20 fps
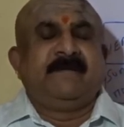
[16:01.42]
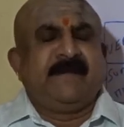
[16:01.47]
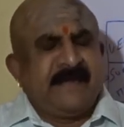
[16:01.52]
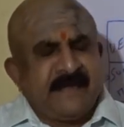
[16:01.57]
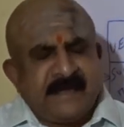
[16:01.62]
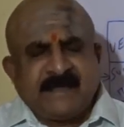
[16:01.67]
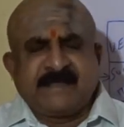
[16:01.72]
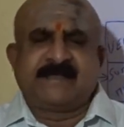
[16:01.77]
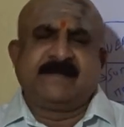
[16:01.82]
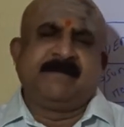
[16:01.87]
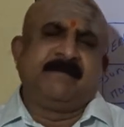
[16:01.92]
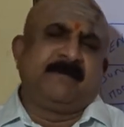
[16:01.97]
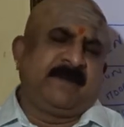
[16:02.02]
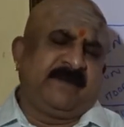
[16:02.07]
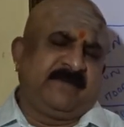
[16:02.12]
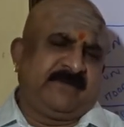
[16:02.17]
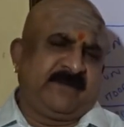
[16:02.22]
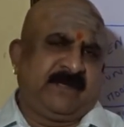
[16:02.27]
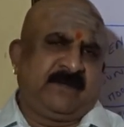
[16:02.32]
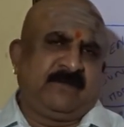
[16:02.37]
in a
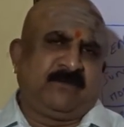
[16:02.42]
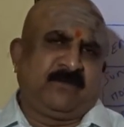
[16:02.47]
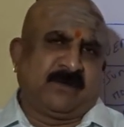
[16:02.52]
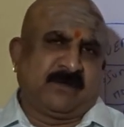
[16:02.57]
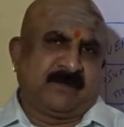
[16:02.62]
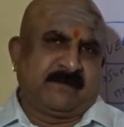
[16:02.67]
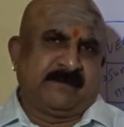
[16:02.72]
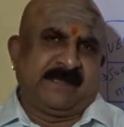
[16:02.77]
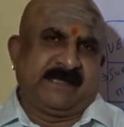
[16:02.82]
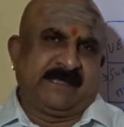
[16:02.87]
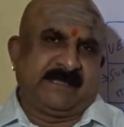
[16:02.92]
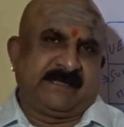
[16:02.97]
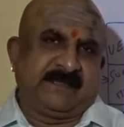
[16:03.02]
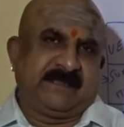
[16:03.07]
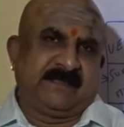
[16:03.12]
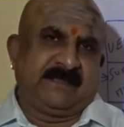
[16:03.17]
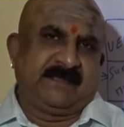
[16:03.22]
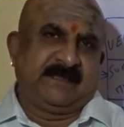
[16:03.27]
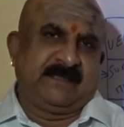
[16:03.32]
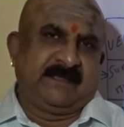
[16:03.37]
simplified format
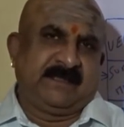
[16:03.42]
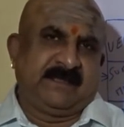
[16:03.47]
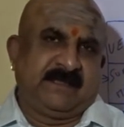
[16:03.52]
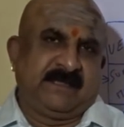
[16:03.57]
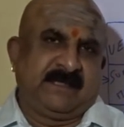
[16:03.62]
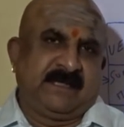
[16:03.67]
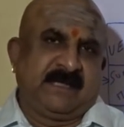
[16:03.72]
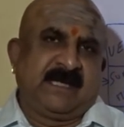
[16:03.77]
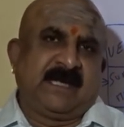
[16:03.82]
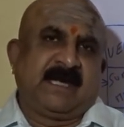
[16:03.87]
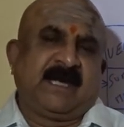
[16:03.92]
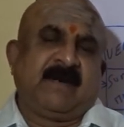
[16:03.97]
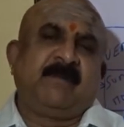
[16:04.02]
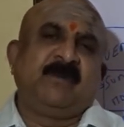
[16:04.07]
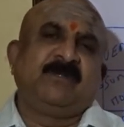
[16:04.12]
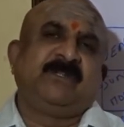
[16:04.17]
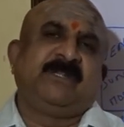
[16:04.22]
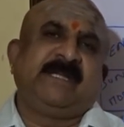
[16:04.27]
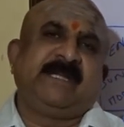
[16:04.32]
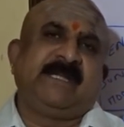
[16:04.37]

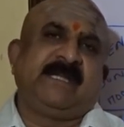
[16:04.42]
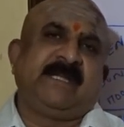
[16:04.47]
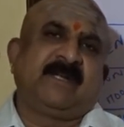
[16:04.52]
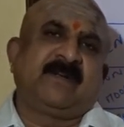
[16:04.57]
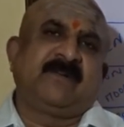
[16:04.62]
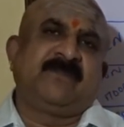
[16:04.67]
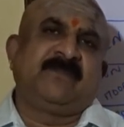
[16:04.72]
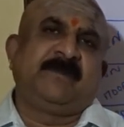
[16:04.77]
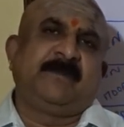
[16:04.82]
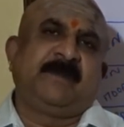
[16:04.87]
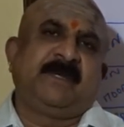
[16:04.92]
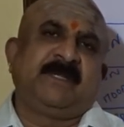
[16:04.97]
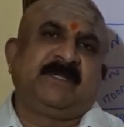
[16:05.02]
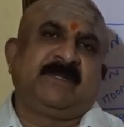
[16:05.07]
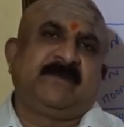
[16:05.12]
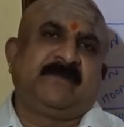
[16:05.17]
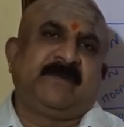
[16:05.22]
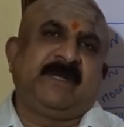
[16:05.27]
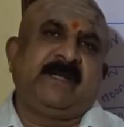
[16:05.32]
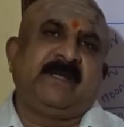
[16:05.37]
about the year of the birth
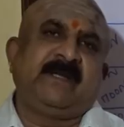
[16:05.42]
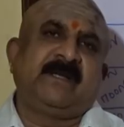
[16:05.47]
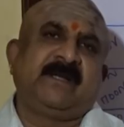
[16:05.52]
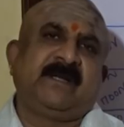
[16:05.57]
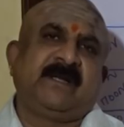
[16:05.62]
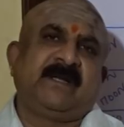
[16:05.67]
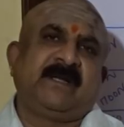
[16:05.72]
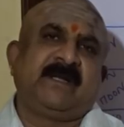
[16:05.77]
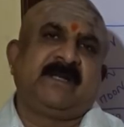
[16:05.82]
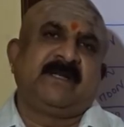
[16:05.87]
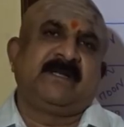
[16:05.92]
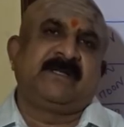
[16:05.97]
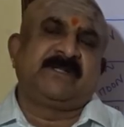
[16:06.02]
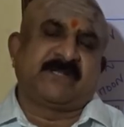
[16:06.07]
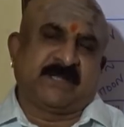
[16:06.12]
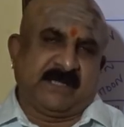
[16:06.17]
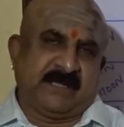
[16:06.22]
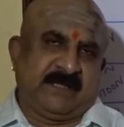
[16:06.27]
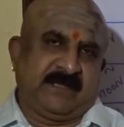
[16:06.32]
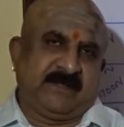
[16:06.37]
of a
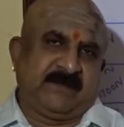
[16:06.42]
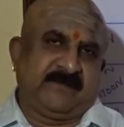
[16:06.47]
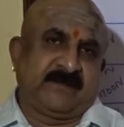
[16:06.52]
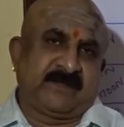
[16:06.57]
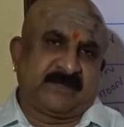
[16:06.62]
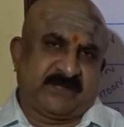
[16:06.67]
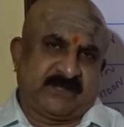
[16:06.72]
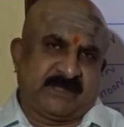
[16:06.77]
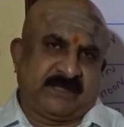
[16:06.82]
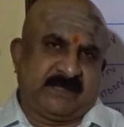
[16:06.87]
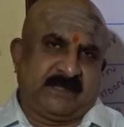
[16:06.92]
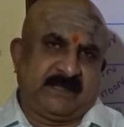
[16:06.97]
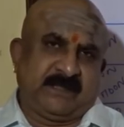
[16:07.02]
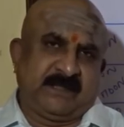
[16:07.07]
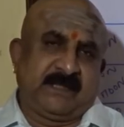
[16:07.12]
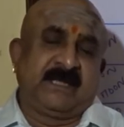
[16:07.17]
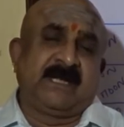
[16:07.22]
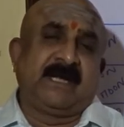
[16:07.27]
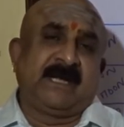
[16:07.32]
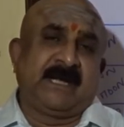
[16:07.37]
child, first child
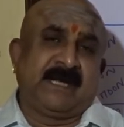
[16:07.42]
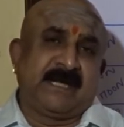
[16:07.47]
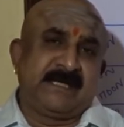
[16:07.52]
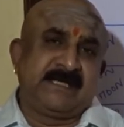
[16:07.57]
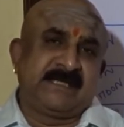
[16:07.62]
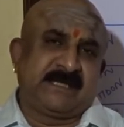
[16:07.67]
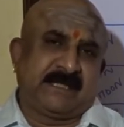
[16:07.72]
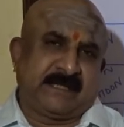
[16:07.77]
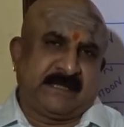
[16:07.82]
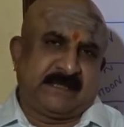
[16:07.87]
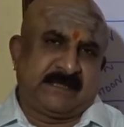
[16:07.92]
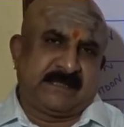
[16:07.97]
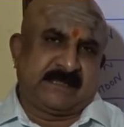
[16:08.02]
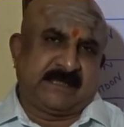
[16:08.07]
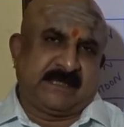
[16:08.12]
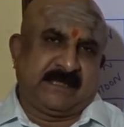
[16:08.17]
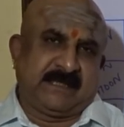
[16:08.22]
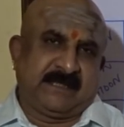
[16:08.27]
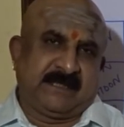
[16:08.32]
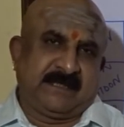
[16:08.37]
and second
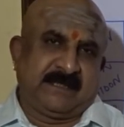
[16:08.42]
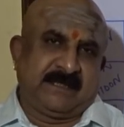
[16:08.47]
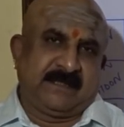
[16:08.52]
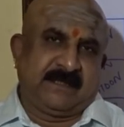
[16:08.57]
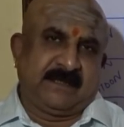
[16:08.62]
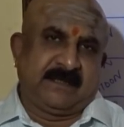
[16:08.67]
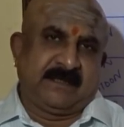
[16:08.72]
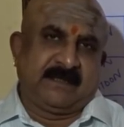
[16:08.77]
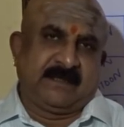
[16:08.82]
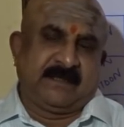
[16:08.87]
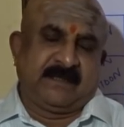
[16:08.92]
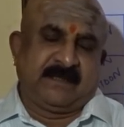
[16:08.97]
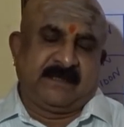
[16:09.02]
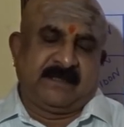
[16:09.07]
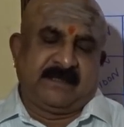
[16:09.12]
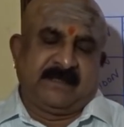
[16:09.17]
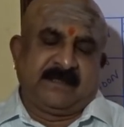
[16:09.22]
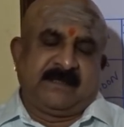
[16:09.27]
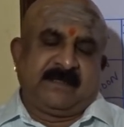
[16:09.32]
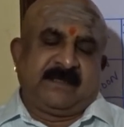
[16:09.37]
child.
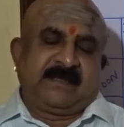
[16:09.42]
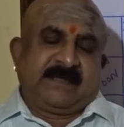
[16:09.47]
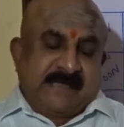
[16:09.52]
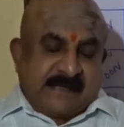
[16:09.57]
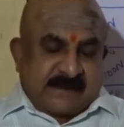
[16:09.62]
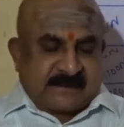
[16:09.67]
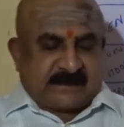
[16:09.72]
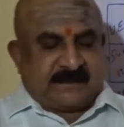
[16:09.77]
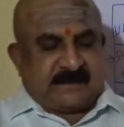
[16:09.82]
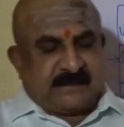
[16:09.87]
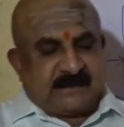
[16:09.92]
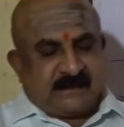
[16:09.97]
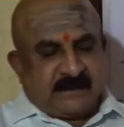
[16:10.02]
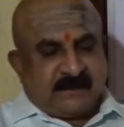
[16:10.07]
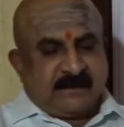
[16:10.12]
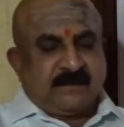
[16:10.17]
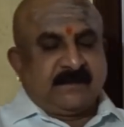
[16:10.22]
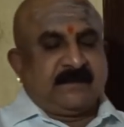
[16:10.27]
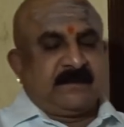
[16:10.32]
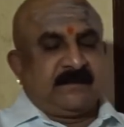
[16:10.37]
Yes,
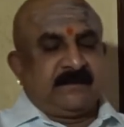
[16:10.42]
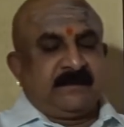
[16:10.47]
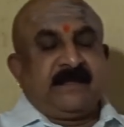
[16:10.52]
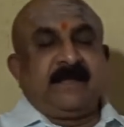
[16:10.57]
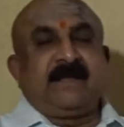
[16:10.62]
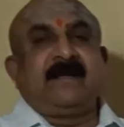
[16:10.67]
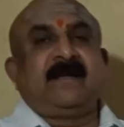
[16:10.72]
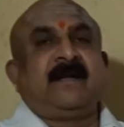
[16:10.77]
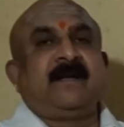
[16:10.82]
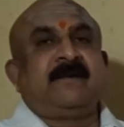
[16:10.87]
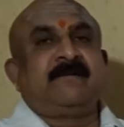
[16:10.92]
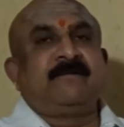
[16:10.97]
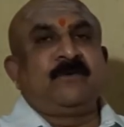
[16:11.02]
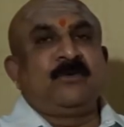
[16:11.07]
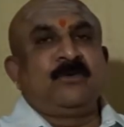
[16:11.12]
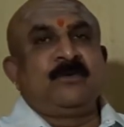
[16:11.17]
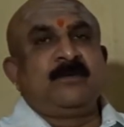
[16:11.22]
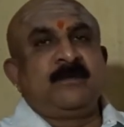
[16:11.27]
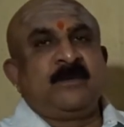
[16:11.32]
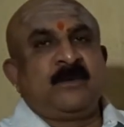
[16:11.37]
there are
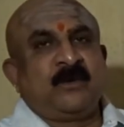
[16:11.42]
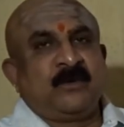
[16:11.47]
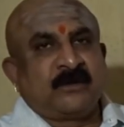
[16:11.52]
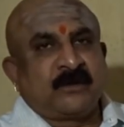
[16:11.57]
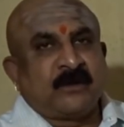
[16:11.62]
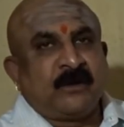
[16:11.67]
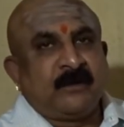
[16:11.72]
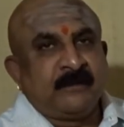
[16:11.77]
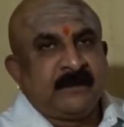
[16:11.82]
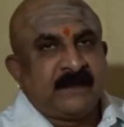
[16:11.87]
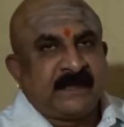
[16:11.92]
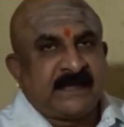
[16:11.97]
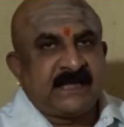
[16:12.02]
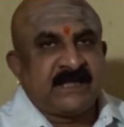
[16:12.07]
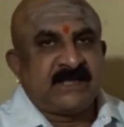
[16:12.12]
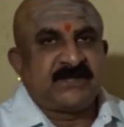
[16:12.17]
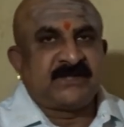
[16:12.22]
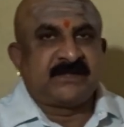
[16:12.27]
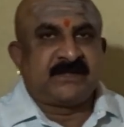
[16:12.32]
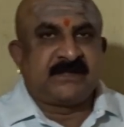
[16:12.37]
few more
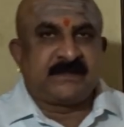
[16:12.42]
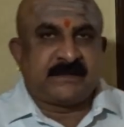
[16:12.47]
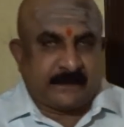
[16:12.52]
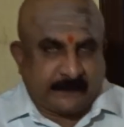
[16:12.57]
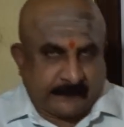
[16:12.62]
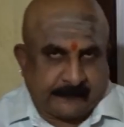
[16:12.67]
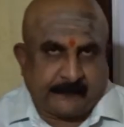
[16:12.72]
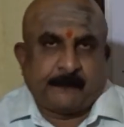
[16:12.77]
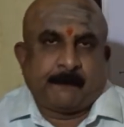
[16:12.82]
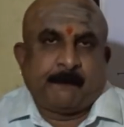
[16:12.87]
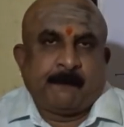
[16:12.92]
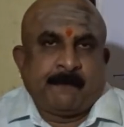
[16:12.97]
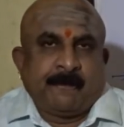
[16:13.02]
complications here